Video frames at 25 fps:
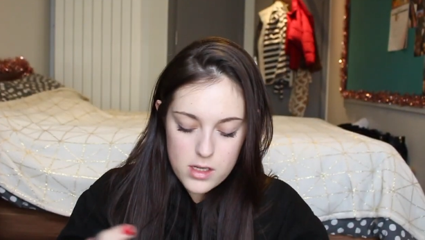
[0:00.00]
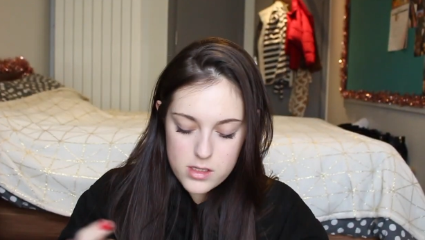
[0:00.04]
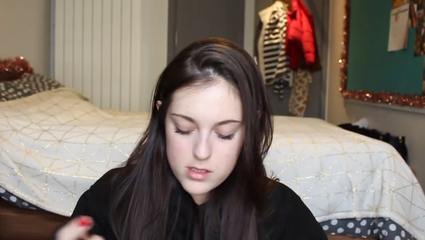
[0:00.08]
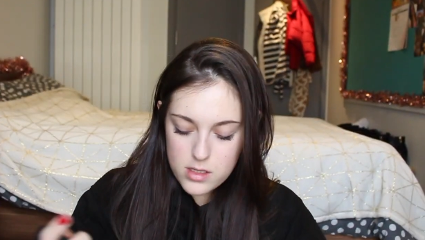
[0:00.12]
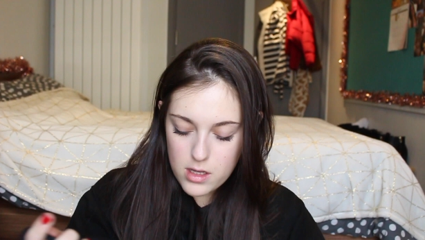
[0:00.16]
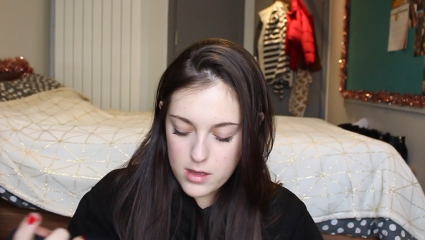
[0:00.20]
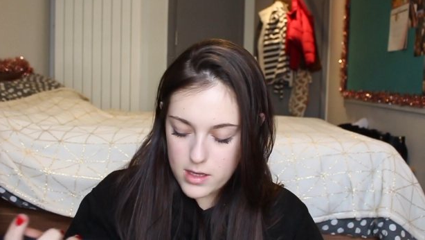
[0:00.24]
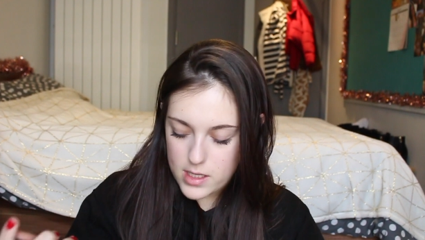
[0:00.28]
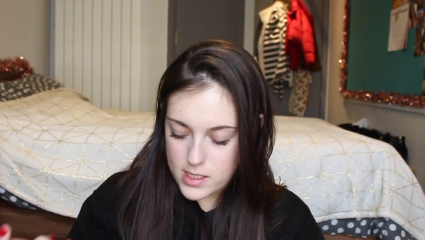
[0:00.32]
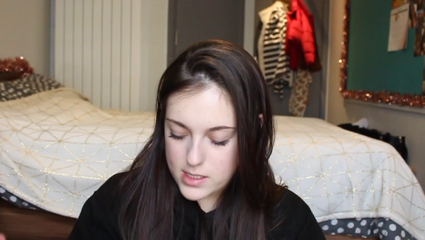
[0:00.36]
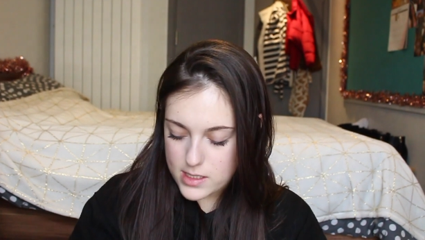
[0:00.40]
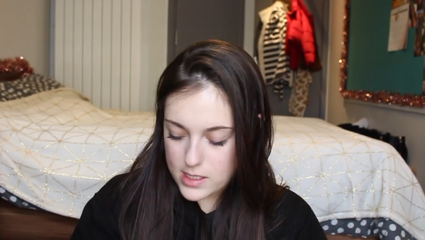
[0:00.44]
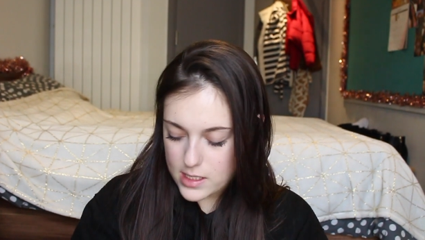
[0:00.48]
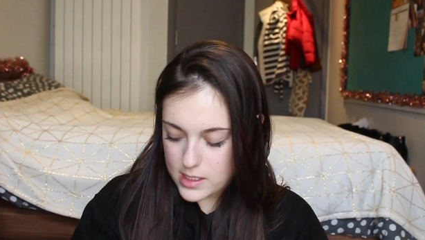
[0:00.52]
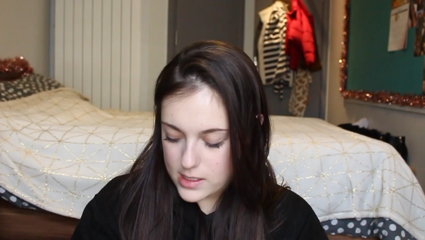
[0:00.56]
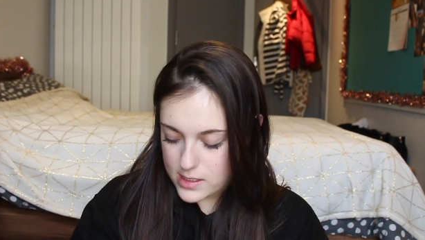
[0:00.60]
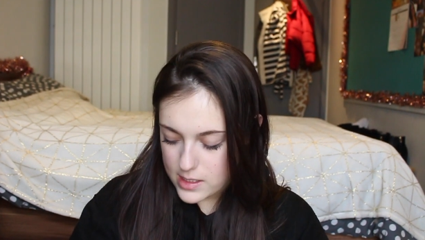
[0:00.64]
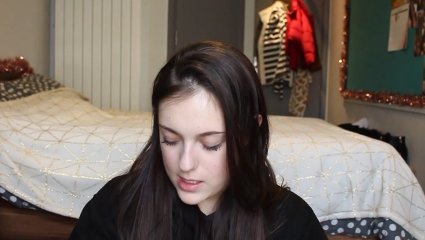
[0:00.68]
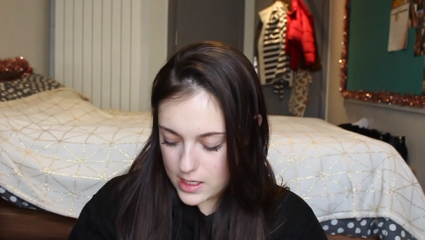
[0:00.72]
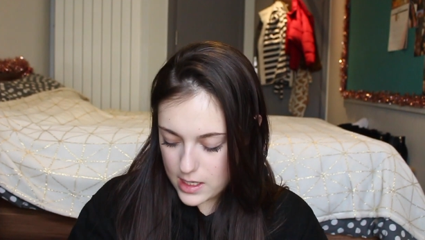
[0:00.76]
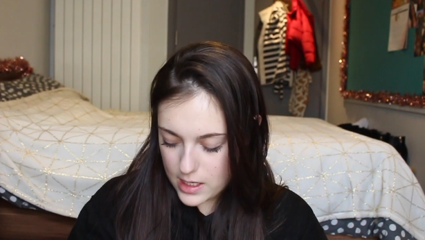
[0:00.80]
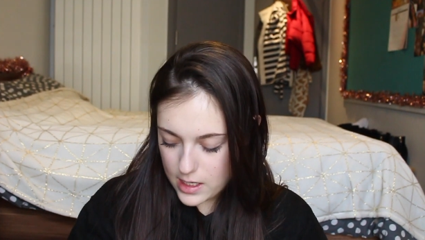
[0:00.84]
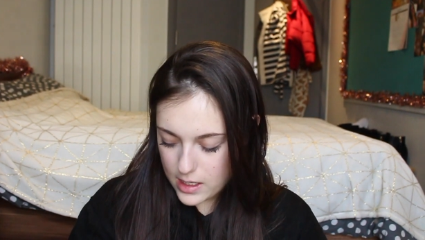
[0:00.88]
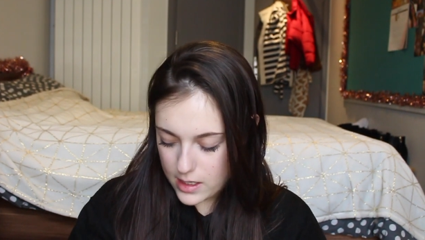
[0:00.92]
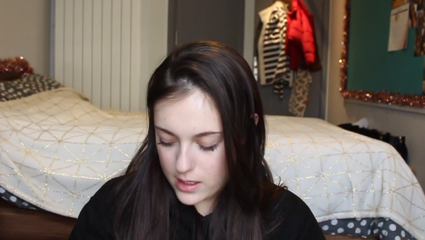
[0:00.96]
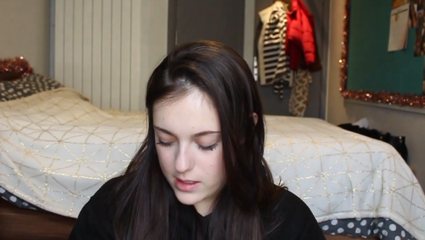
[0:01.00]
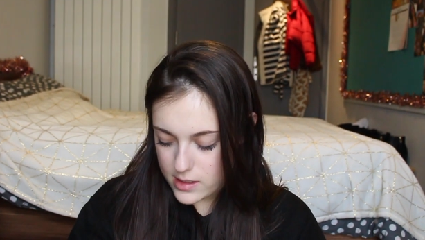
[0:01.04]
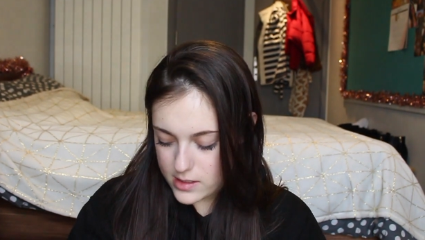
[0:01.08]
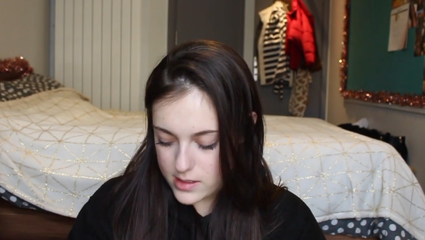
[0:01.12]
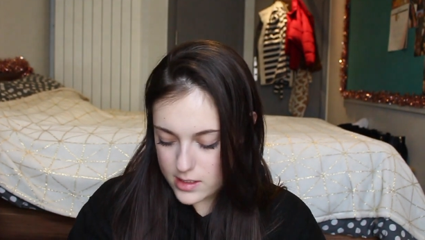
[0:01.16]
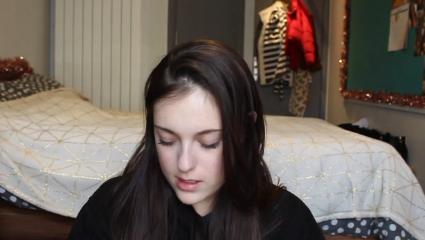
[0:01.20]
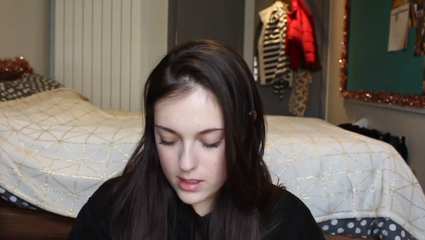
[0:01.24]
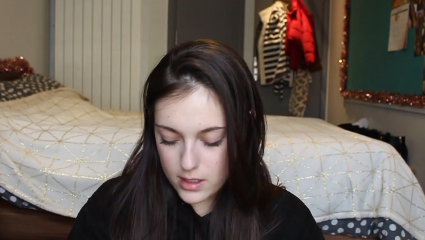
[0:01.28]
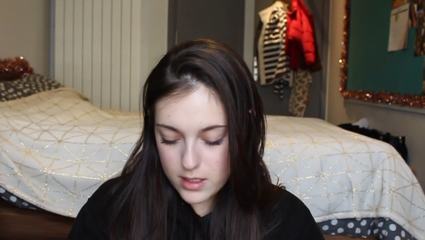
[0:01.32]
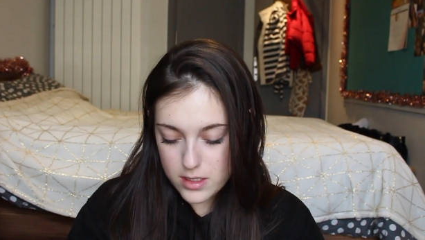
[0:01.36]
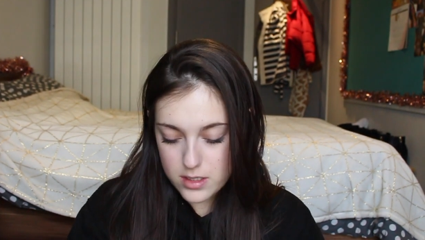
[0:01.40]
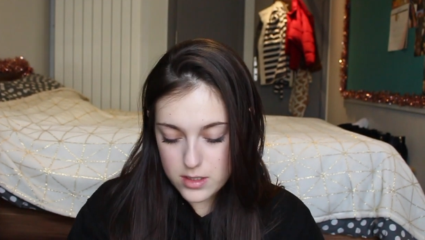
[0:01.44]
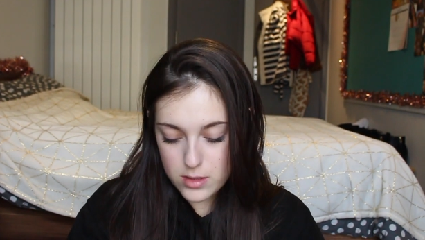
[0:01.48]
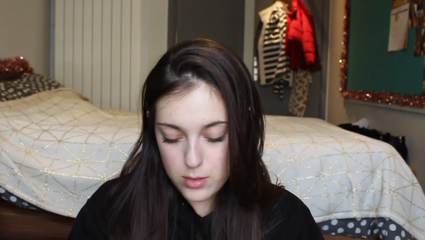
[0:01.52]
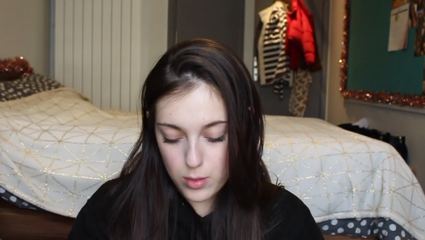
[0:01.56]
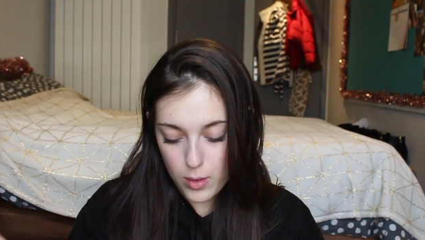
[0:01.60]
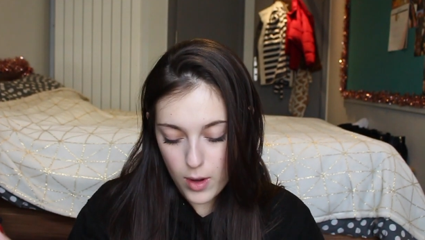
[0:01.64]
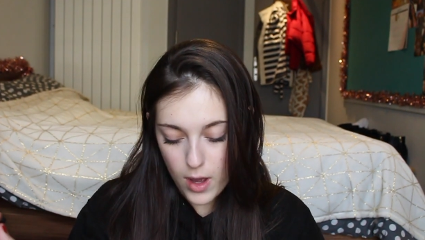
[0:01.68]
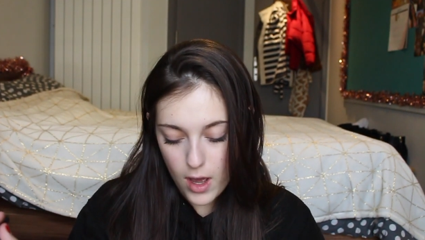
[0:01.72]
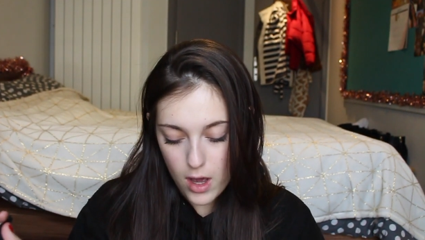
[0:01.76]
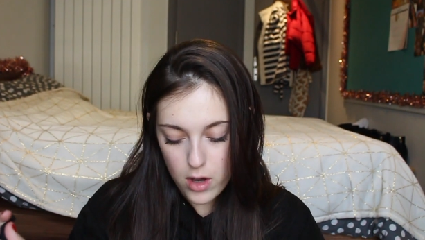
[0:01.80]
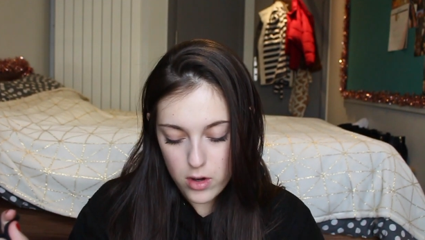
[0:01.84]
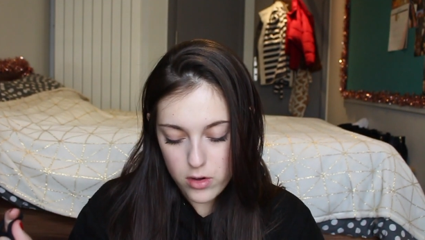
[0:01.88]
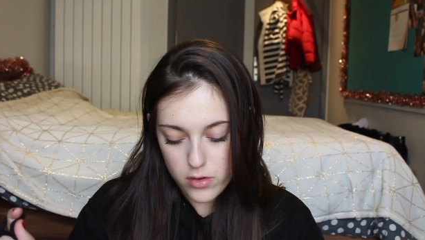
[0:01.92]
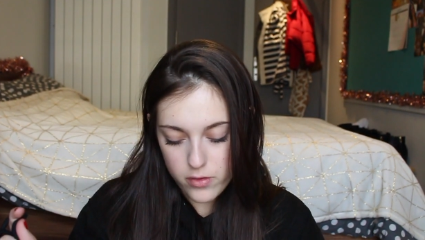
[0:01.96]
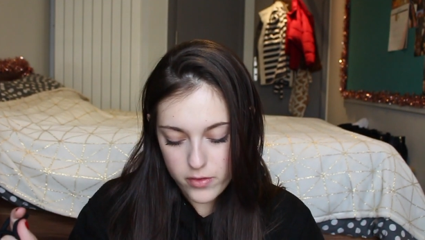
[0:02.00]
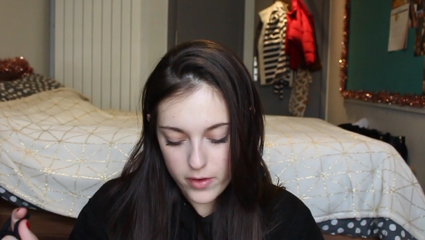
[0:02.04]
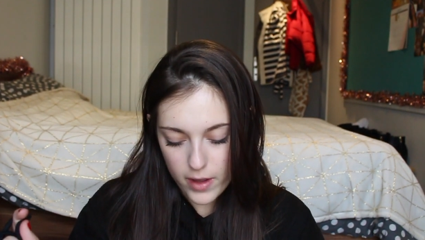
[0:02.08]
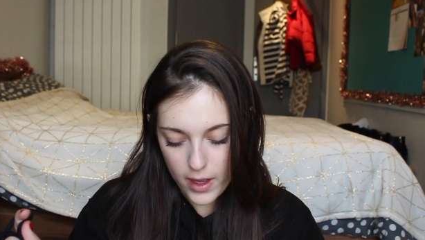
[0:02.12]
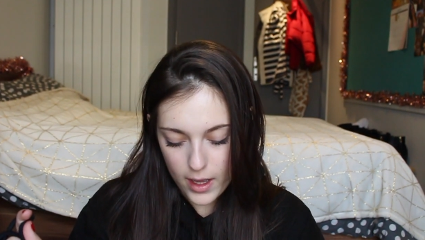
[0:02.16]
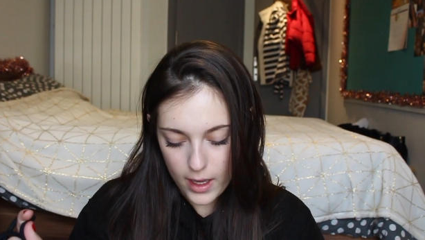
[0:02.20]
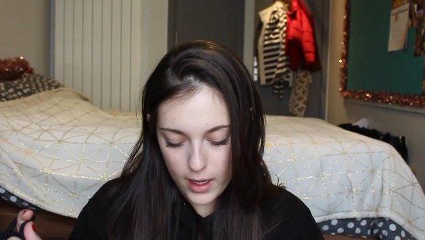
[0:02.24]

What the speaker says: So this is in a size 12